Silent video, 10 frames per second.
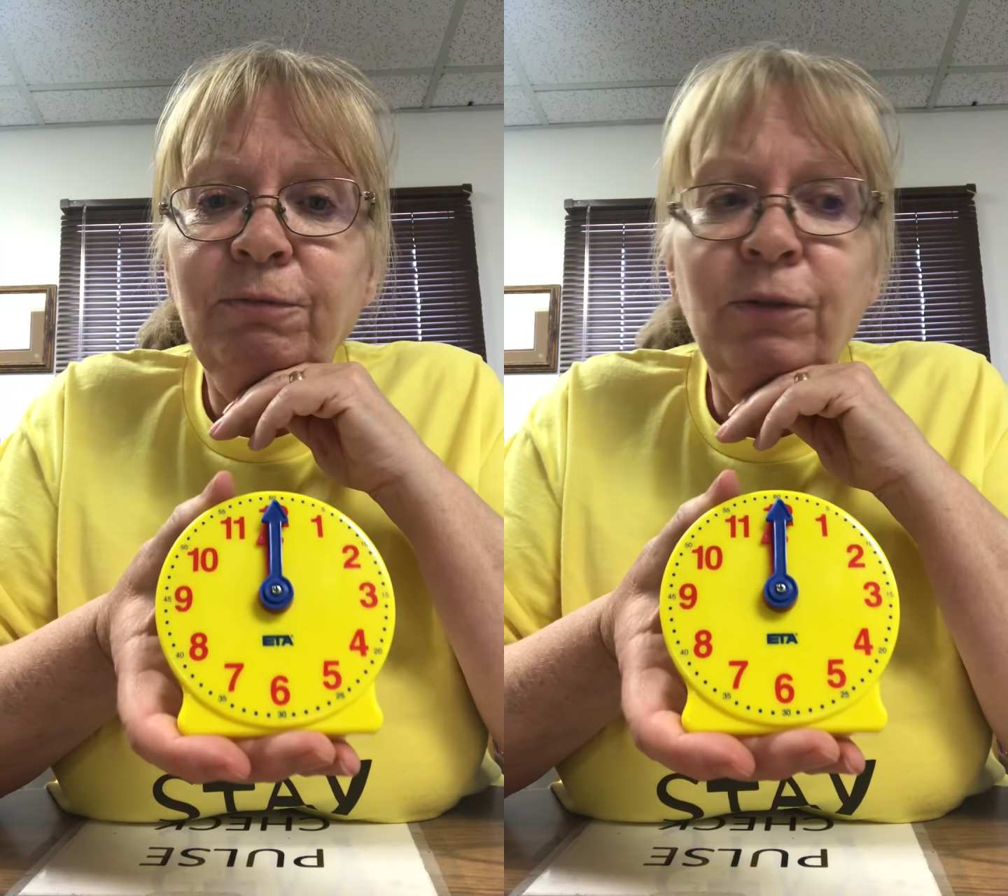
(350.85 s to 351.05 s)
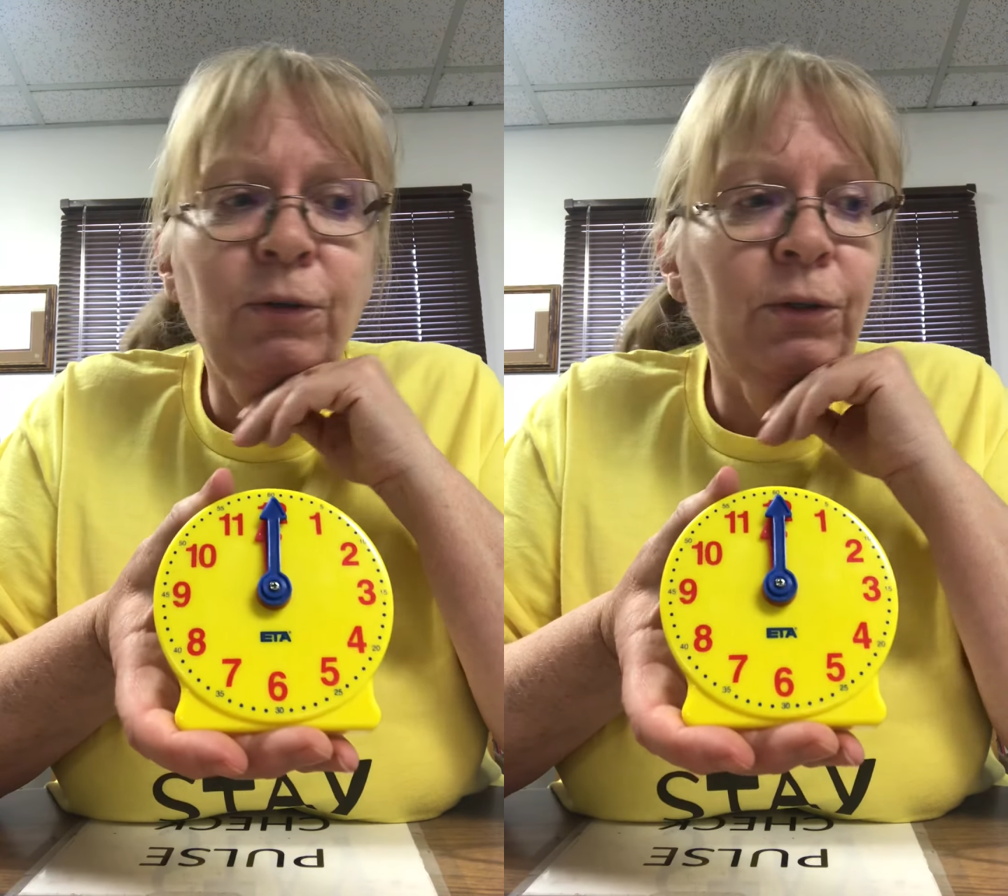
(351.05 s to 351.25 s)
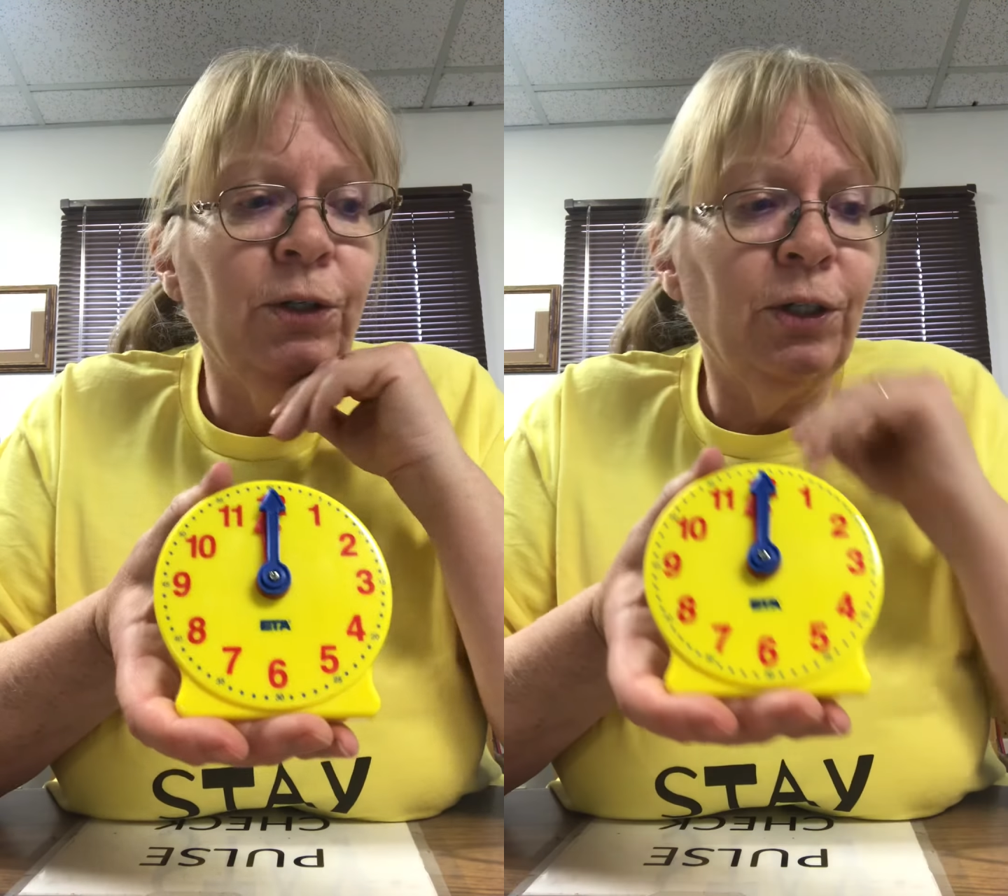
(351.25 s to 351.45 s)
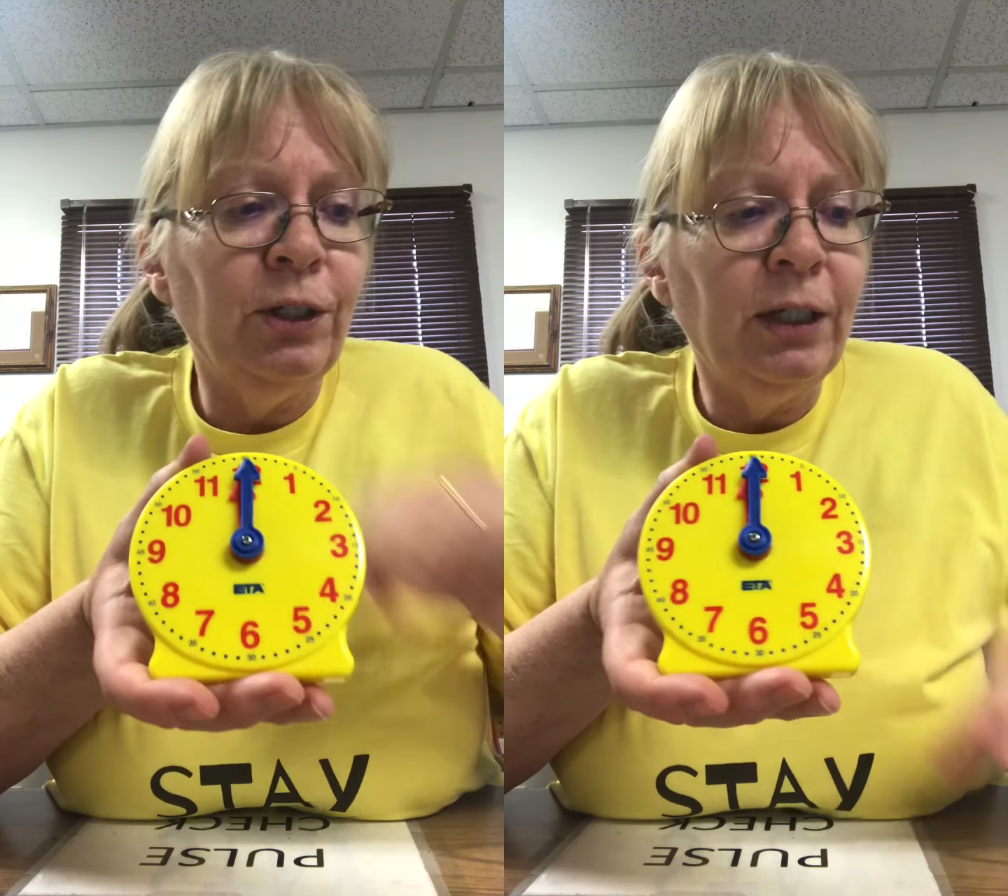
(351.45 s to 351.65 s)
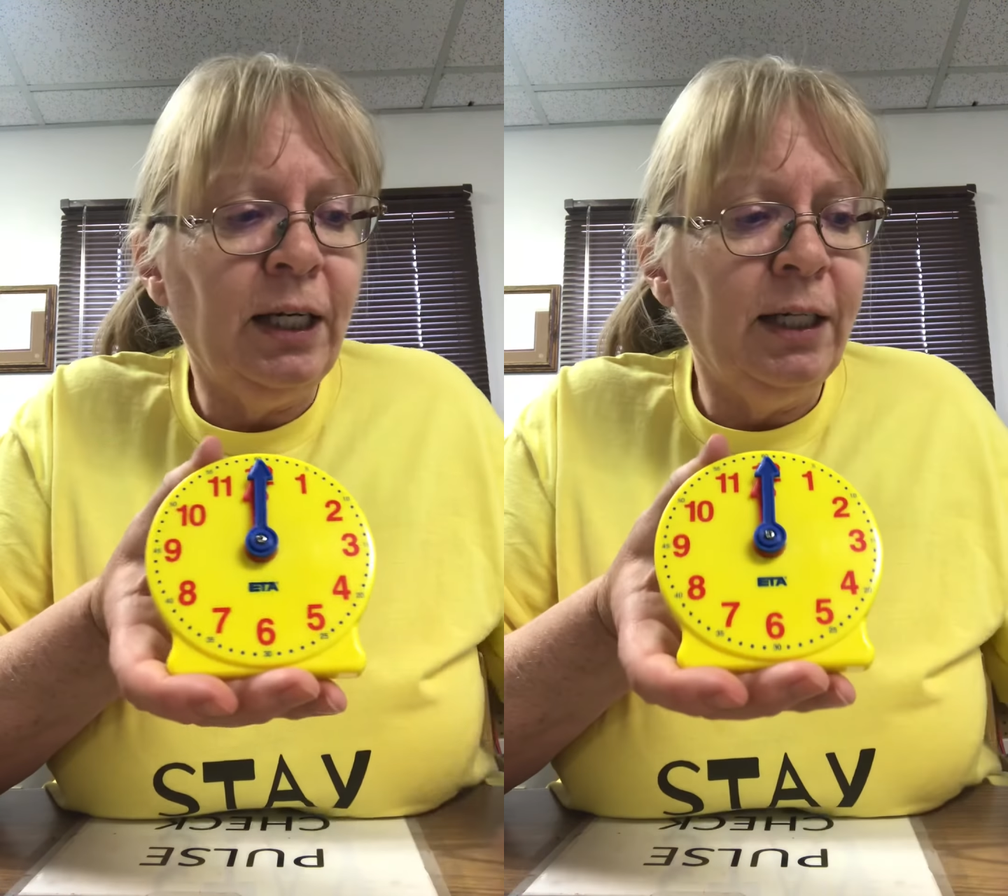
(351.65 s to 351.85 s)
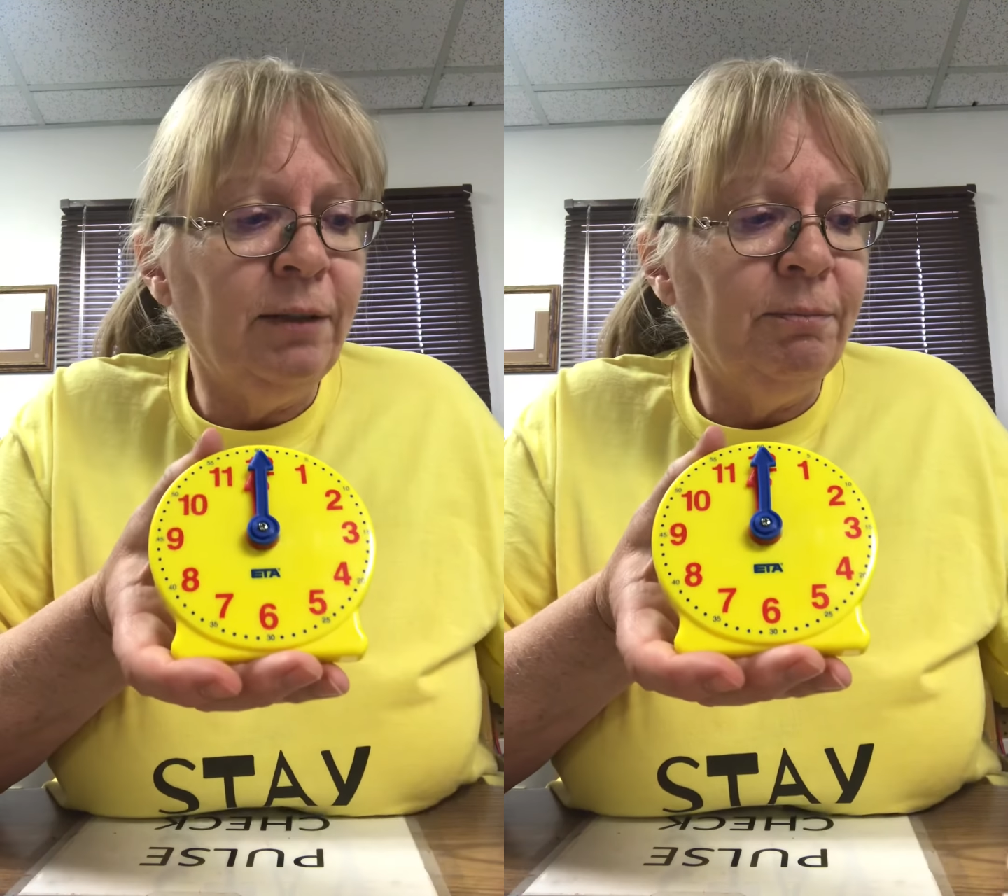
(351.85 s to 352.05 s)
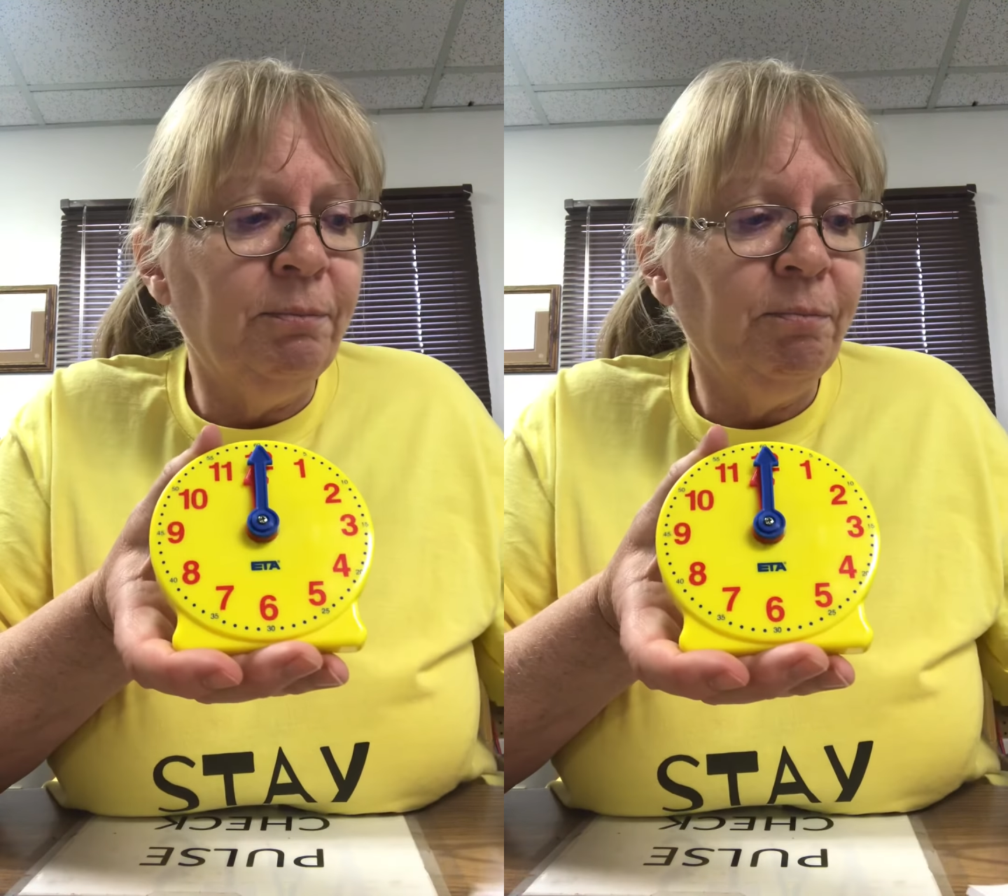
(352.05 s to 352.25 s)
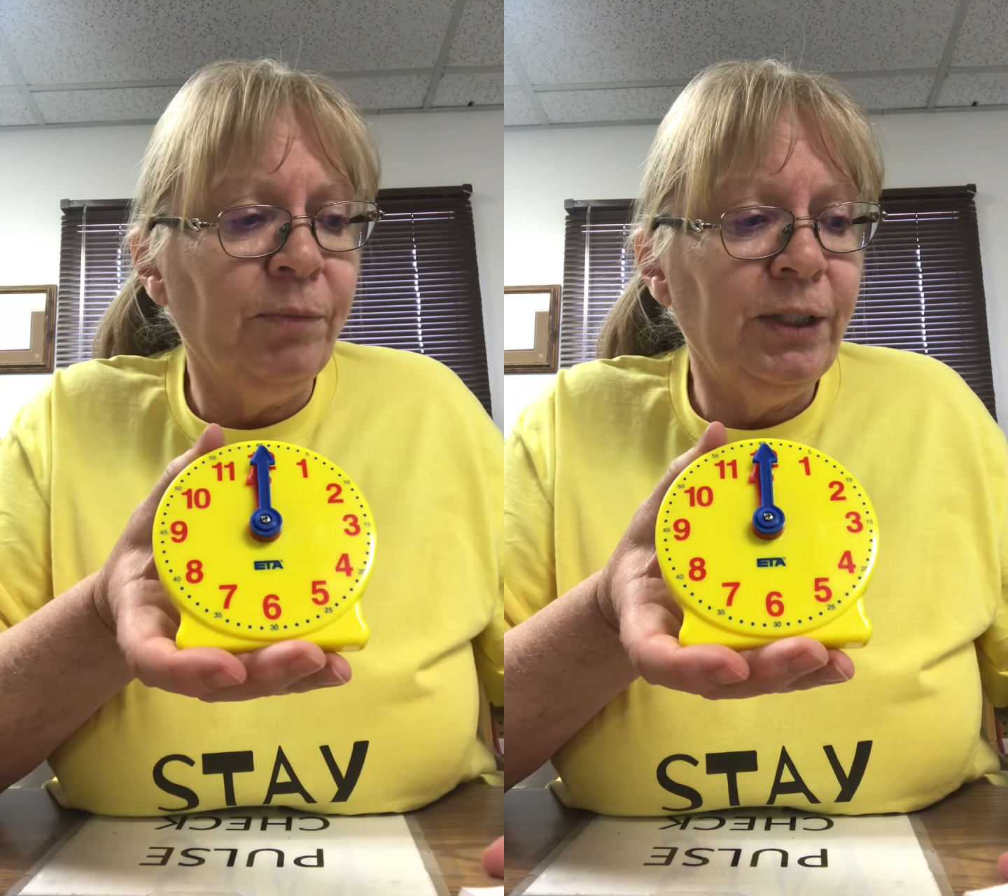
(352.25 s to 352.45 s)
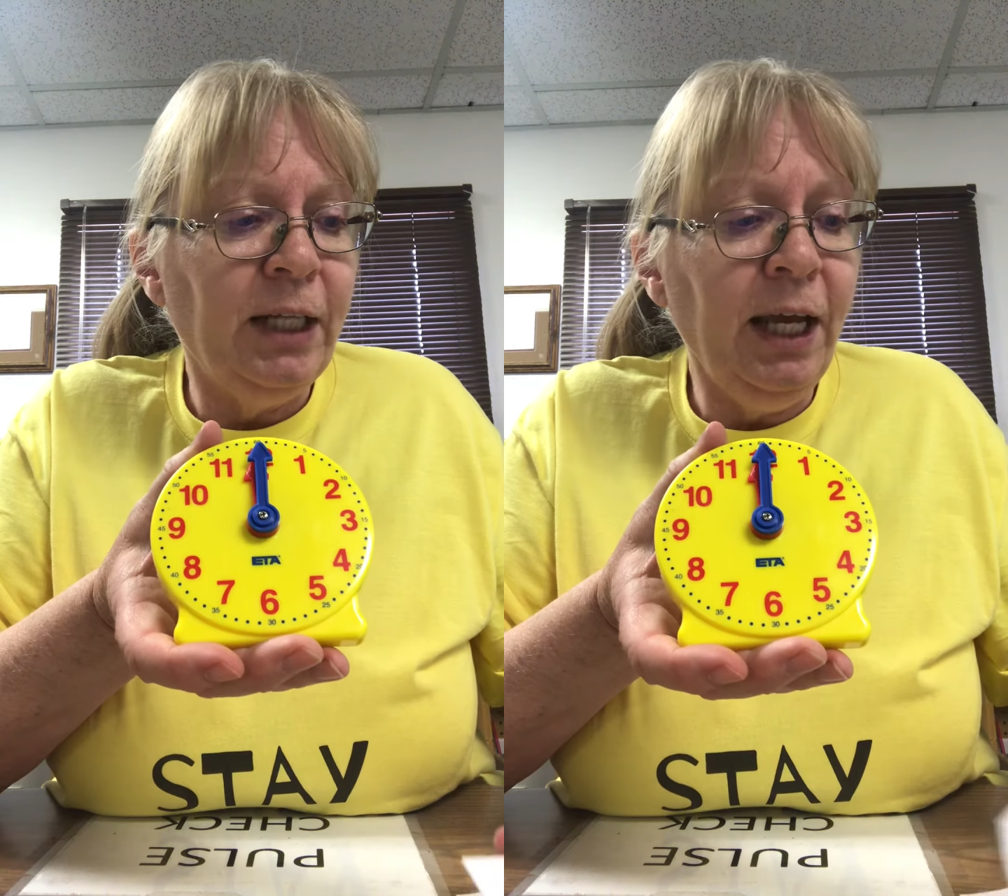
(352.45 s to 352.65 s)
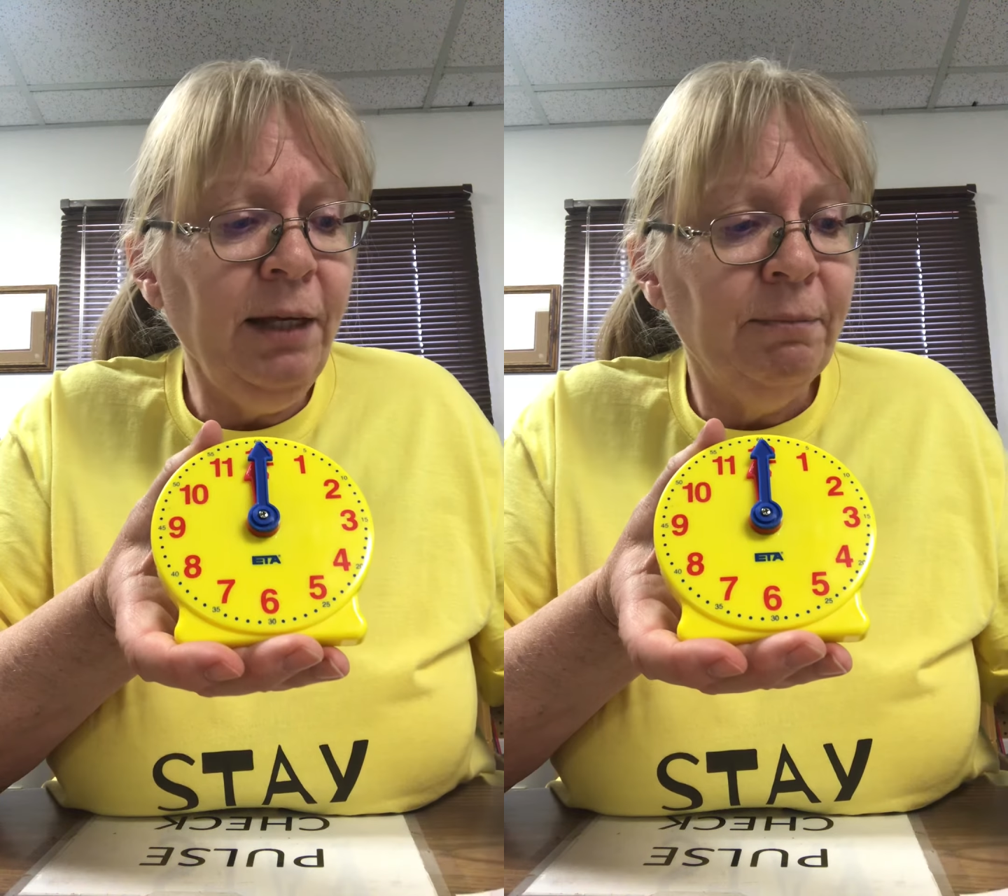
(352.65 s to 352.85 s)
for
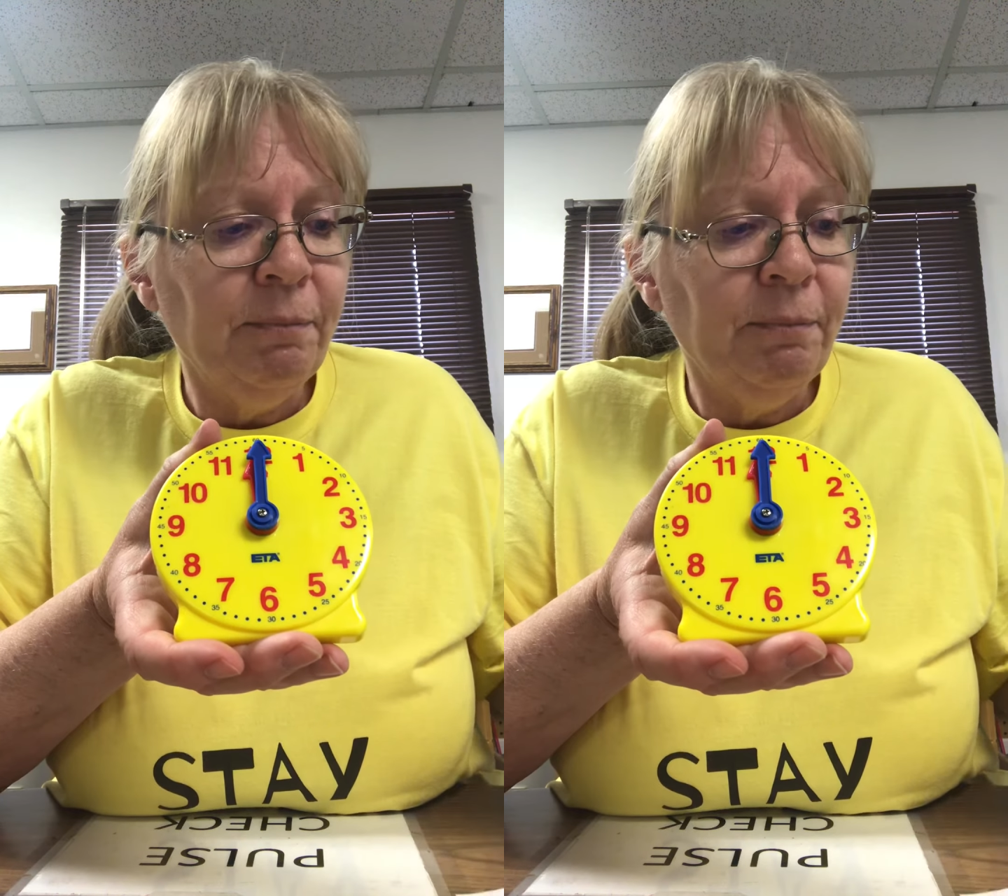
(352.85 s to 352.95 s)
today.